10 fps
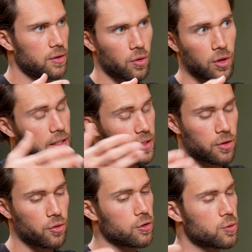or let's say
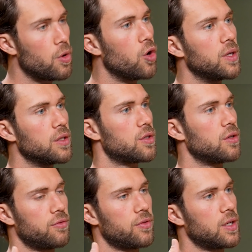through those moments
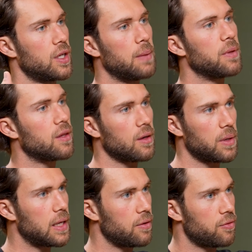of limiting
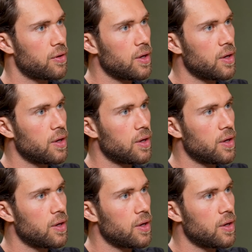belief.